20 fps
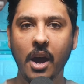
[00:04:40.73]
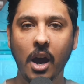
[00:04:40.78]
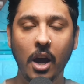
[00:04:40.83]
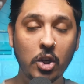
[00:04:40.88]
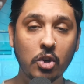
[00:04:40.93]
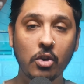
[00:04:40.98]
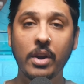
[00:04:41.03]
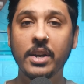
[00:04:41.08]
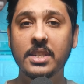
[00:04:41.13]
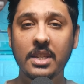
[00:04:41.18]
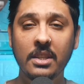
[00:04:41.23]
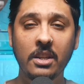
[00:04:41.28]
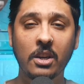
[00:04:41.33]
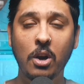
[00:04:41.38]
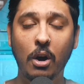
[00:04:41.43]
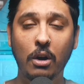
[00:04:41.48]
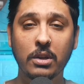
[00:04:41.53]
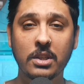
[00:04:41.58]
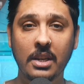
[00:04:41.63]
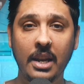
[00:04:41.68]
addressing the
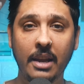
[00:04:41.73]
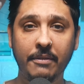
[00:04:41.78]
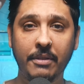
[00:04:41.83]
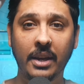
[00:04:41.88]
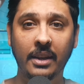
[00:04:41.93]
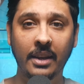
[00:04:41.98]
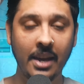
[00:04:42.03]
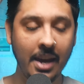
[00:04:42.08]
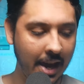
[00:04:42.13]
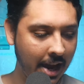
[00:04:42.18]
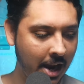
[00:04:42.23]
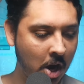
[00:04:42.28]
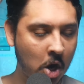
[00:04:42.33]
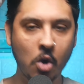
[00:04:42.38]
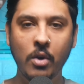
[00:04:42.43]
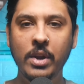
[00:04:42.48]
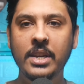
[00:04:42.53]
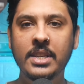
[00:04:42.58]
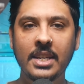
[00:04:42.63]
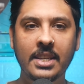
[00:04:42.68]
cost of living,
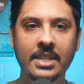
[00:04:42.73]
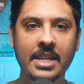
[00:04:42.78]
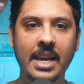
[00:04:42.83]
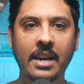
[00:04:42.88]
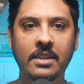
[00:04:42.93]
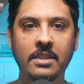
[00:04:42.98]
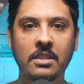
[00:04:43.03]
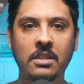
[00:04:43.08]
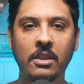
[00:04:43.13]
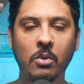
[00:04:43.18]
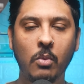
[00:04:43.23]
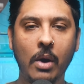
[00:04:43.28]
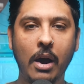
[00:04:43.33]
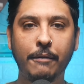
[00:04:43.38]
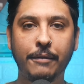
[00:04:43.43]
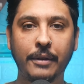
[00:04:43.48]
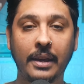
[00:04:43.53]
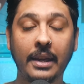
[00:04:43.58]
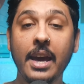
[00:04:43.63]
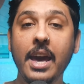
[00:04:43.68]
increasing taxes on the
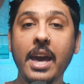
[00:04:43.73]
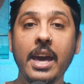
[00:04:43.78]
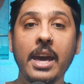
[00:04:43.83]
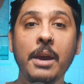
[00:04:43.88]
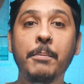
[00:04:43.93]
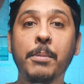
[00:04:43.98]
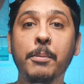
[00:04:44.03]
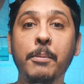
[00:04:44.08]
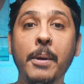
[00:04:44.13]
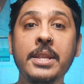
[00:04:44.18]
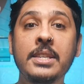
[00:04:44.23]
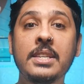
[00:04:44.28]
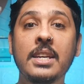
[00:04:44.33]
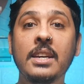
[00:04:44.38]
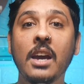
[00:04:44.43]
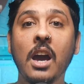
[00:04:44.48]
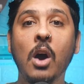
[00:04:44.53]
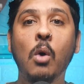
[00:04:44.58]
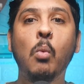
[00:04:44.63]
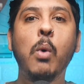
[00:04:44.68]
wealthy,
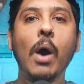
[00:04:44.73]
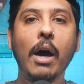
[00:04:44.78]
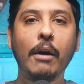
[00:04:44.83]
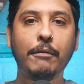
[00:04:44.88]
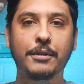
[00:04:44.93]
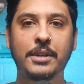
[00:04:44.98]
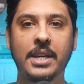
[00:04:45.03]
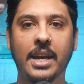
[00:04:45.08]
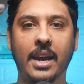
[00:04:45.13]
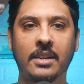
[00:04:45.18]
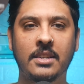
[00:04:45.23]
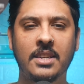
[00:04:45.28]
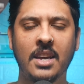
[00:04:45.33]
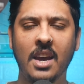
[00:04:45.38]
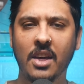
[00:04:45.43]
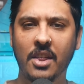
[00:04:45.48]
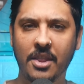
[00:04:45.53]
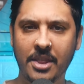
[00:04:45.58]
implementing a wealth tax.